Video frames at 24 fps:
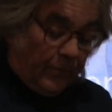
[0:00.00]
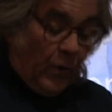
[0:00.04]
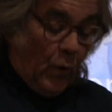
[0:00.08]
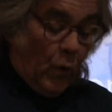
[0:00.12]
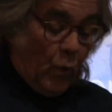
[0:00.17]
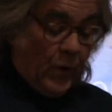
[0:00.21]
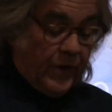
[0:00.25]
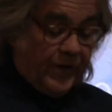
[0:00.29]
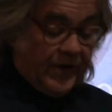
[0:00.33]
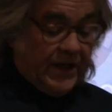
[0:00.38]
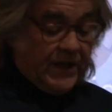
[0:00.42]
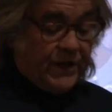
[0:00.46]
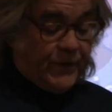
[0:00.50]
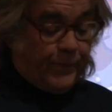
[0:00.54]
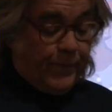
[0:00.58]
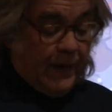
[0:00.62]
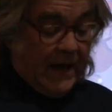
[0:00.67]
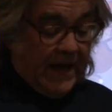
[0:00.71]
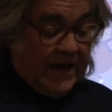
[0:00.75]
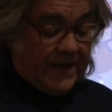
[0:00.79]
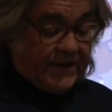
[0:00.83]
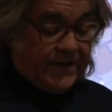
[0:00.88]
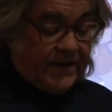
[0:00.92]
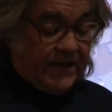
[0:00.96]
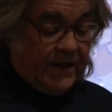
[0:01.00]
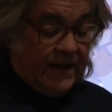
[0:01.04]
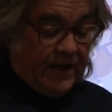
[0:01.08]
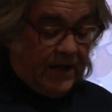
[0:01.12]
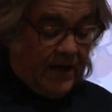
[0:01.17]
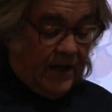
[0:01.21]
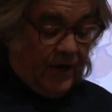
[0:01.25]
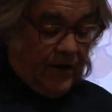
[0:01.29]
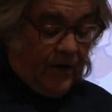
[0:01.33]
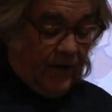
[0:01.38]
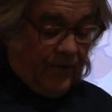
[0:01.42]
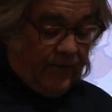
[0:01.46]
With each passing
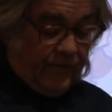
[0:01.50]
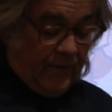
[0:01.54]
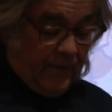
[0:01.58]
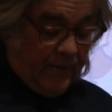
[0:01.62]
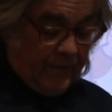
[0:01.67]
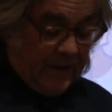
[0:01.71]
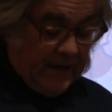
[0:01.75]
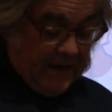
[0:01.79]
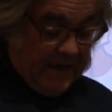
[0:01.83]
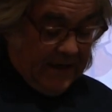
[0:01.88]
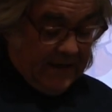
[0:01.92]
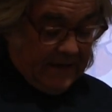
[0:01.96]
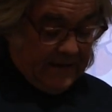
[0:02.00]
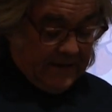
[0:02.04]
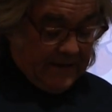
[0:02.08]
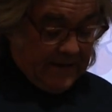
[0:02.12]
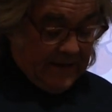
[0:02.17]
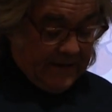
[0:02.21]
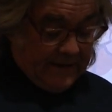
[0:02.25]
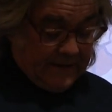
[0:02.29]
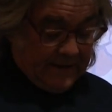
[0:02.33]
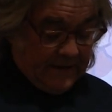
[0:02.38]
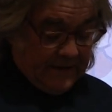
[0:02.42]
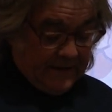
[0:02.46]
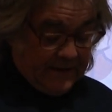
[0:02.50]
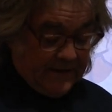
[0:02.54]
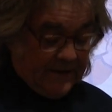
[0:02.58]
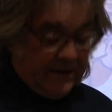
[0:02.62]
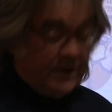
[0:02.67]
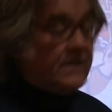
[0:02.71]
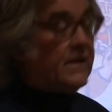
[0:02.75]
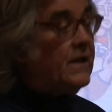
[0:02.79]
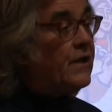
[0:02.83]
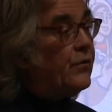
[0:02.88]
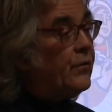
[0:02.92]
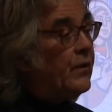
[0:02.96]
year from
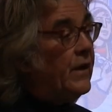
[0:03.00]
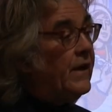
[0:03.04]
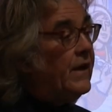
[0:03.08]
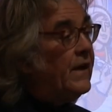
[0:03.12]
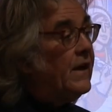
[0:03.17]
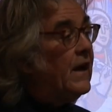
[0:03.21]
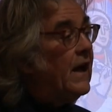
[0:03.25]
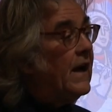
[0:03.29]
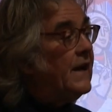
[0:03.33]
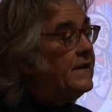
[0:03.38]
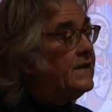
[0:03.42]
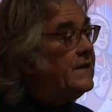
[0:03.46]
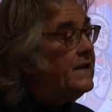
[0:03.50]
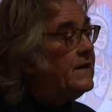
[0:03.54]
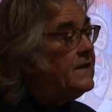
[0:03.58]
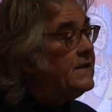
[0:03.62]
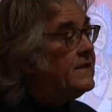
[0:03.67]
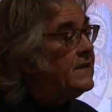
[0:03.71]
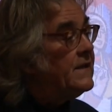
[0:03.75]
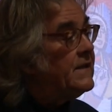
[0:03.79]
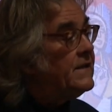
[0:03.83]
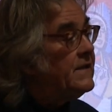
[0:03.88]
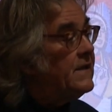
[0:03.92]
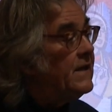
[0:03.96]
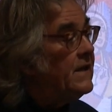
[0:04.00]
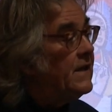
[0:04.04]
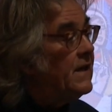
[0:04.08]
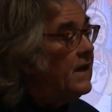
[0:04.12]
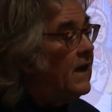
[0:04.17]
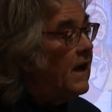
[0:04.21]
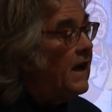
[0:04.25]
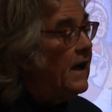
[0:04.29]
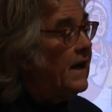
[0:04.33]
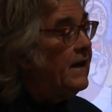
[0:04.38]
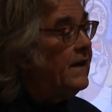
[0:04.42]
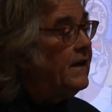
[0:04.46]
1963 to
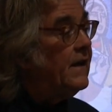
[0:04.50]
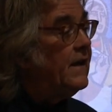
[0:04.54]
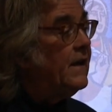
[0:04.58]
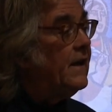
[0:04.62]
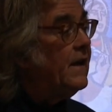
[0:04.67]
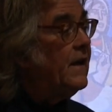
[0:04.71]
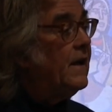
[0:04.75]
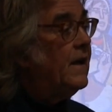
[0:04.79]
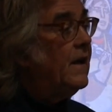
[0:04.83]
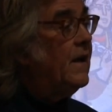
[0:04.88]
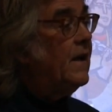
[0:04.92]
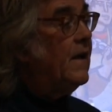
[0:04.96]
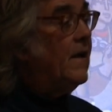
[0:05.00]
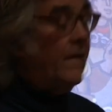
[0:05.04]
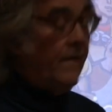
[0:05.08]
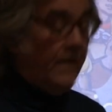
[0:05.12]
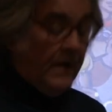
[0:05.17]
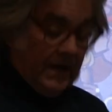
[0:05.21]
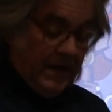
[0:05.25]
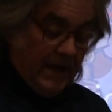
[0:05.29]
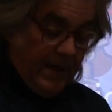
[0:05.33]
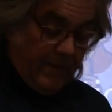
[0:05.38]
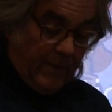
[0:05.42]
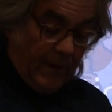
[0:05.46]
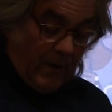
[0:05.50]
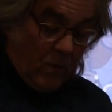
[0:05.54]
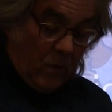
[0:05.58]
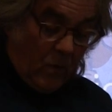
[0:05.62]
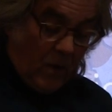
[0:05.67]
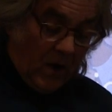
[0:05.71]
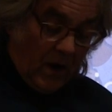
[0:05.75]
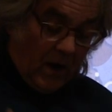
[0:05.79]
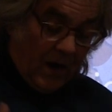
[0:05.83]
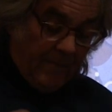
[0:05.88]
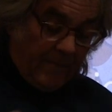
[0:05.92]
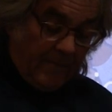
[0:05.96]
1969, the
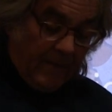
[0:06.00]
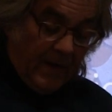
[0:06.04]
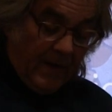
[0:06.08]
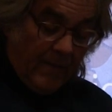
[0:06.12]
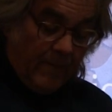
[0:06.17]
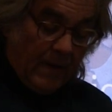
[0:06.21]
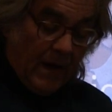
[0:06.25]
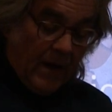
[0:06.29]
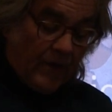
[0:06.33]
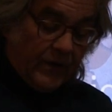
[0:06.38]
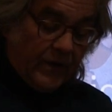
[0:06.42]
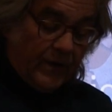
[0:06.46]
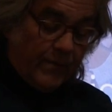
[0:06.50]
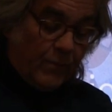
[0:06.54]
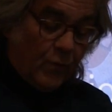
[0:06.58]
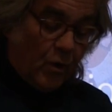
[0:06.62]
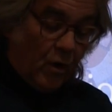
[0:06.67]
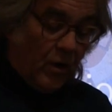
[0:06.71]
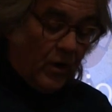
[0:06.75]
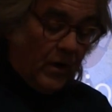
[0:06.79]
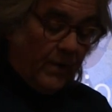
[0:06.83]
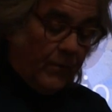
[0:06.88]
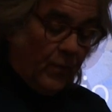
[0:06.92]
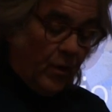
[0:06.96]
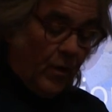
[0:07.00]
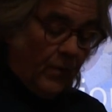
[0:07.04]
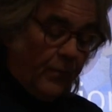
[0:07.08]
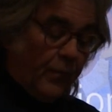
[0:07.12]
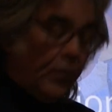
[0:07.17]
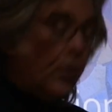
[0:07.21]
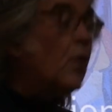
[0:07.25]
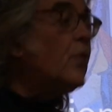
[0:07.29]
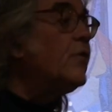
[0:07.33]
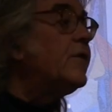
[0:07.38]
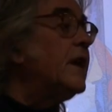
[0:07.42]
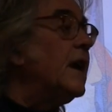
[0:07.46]
Québécois mounted more and more
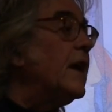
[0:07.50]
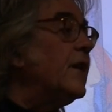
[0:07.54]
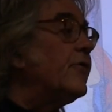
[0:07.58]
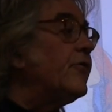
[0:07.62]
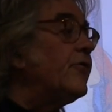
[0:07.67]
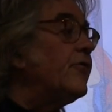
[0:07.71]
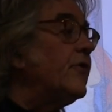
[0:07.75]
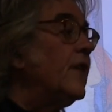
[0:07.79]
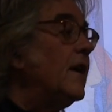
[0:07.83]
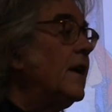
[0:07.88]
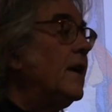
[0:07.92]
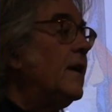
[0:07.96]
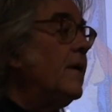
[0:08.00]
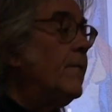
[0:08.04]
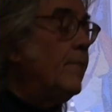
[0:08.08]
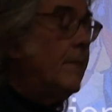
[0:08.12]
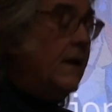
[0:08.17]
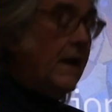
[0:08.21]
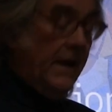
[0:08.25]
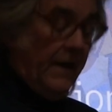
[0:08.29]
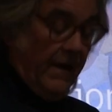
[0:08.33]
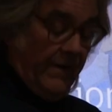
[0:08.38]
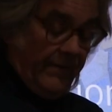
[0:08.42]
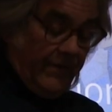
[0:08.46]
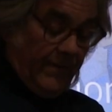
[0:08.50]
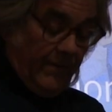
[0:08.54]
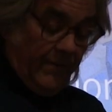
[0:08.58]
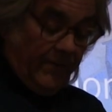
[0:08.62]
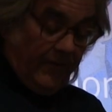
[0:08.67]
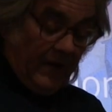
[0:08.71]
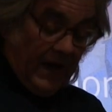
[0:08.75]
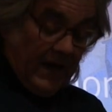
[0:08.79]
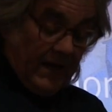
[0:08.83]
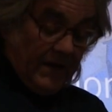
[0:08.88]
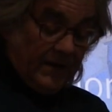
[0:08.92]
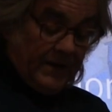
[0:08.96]
protests, many of them
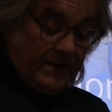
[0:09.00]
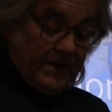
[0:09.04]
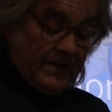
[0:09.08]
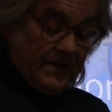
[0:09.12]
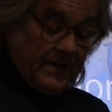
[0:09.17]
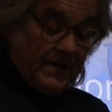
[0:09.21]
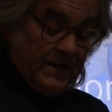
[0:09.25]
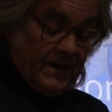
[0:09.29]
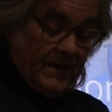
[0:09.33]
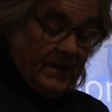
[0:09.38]
violent.